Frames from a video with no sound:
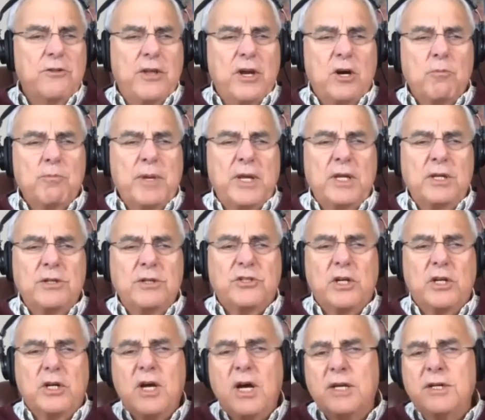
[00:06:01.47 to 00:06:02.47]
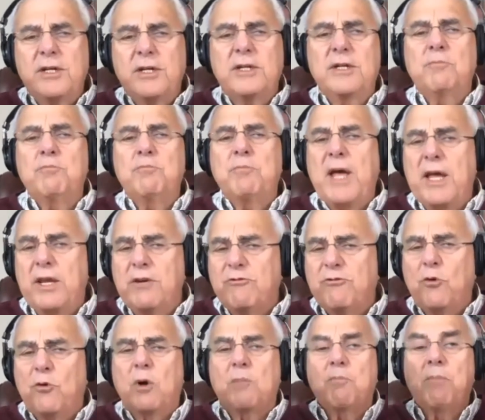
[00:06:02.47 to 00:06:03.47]
they're being seconded and paid
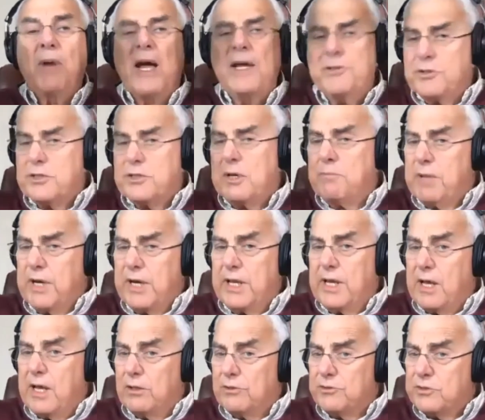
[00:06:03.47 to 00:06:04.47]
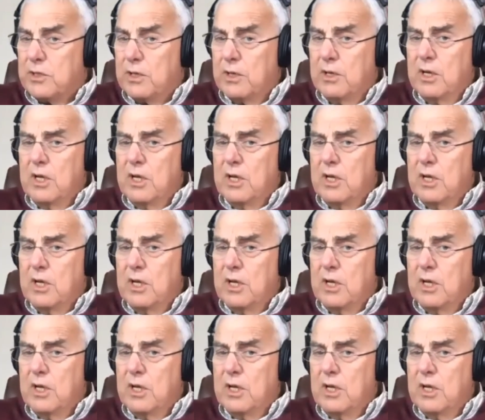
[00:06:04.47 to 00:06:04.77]
for by somebody else.